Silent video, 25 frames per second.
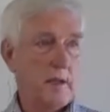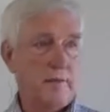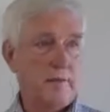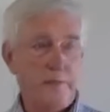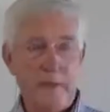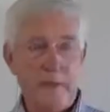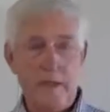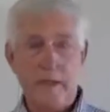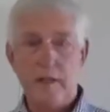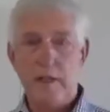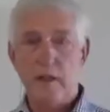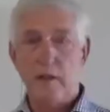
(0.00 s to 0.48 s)

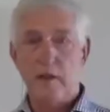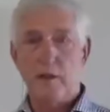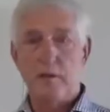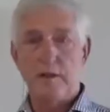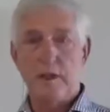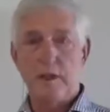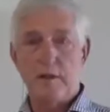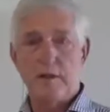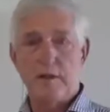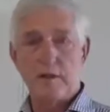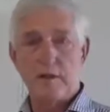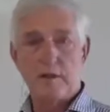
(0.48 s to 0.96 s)
video
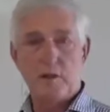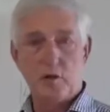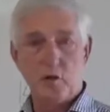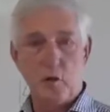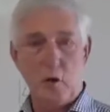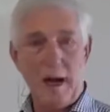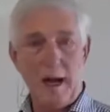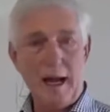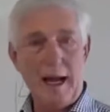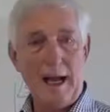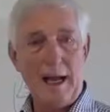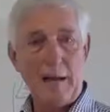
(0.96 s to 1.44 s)
that
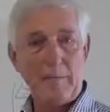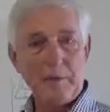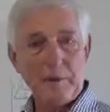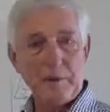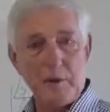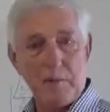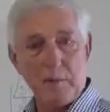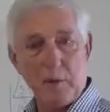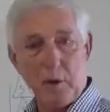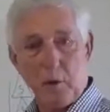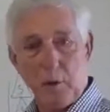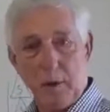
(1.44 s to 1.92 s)
describes
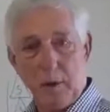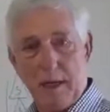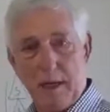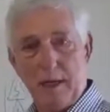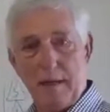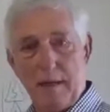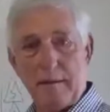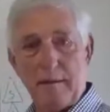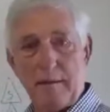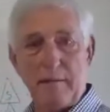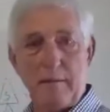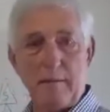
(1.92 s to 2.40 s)
number
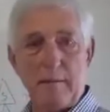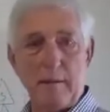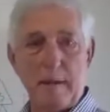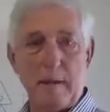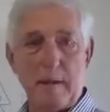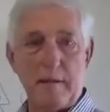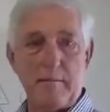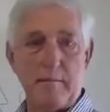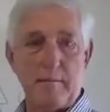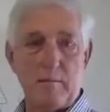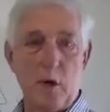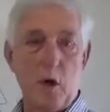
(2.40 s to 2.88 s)
one
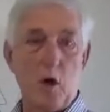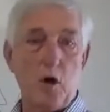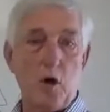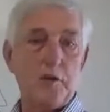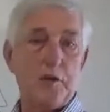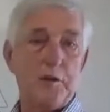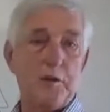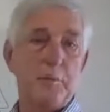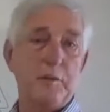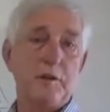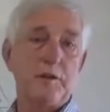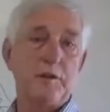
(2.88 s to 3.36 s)
in
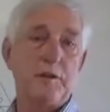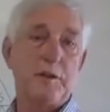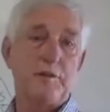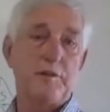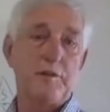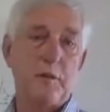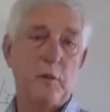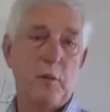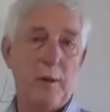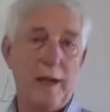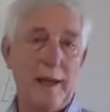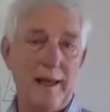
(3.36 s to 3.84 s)
multiple
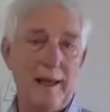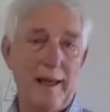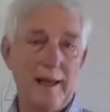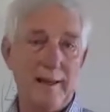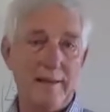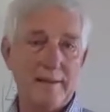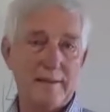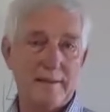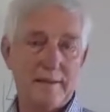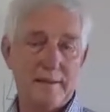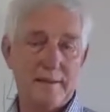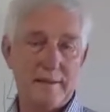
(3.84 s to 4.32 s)
different
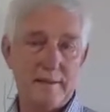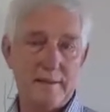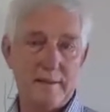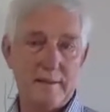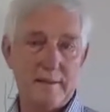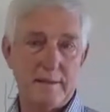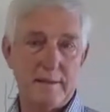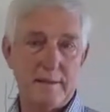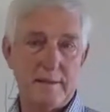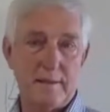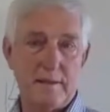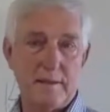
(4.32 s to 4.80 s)
ways,
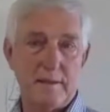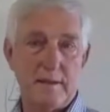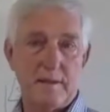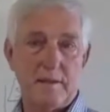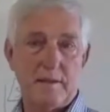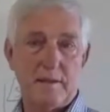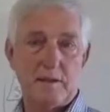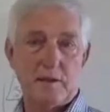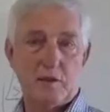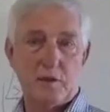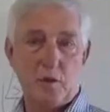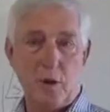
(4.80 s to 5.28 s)

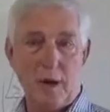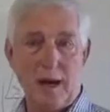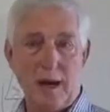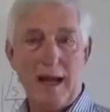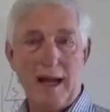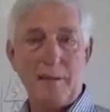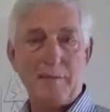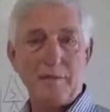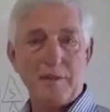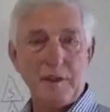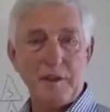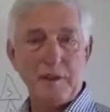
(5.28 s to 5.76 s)

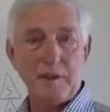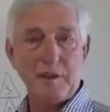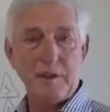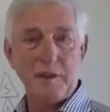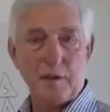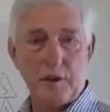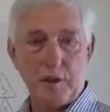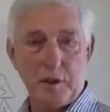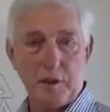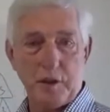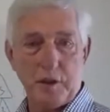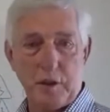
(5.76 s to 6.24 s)
describes
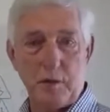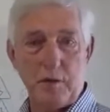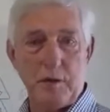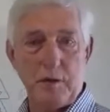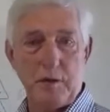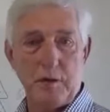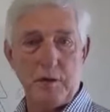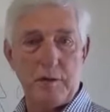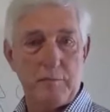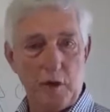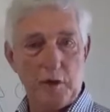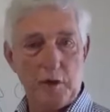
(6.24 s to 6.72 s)
number two
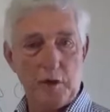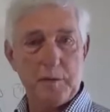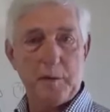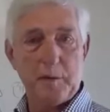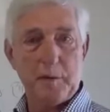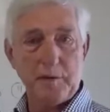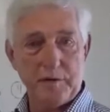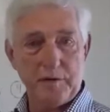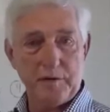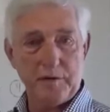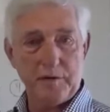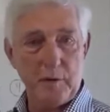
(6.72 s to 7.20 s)
in
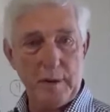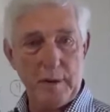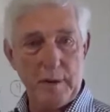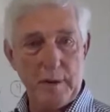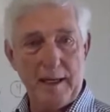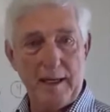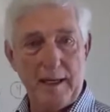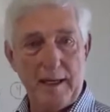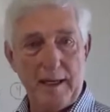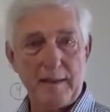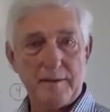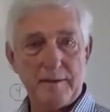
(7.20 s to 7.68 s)
multiple different
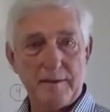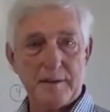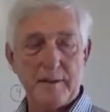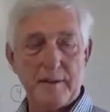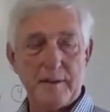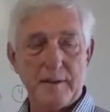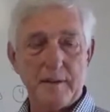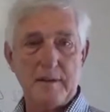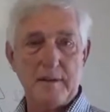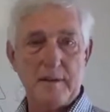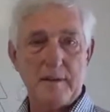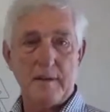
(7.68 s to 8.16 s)

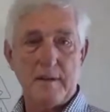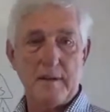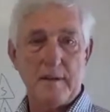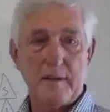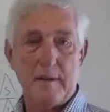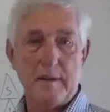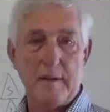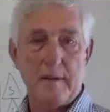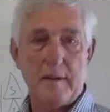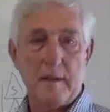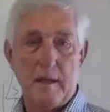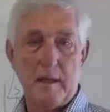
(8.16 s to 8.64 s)
ways.
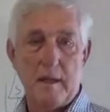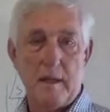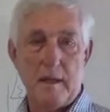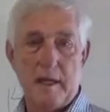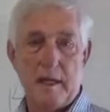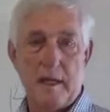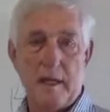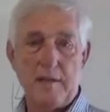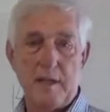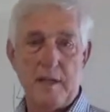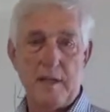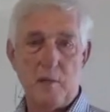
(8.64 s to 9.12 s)

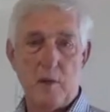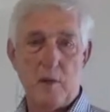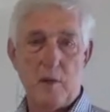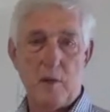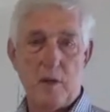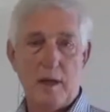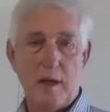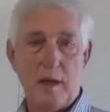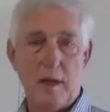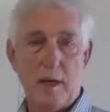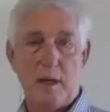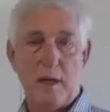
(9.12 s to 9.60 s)
And then
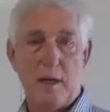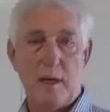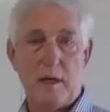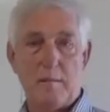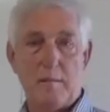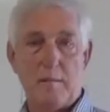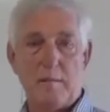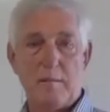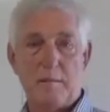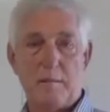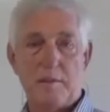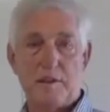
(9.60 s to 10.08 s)
we're going
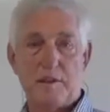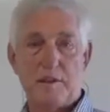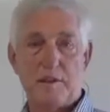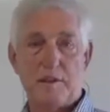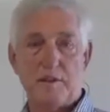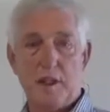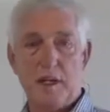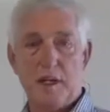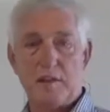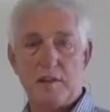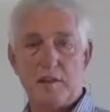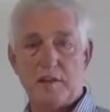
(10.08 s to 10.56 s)
to
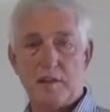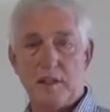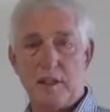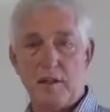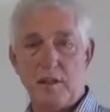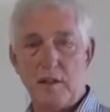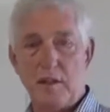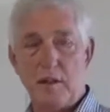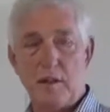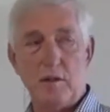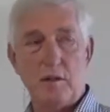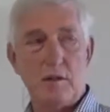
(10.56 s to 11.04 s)
suggest
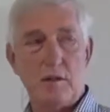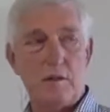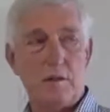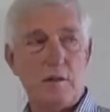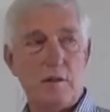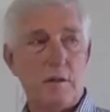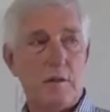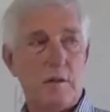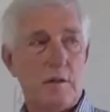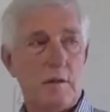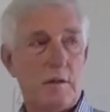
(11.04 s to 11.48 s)
that you,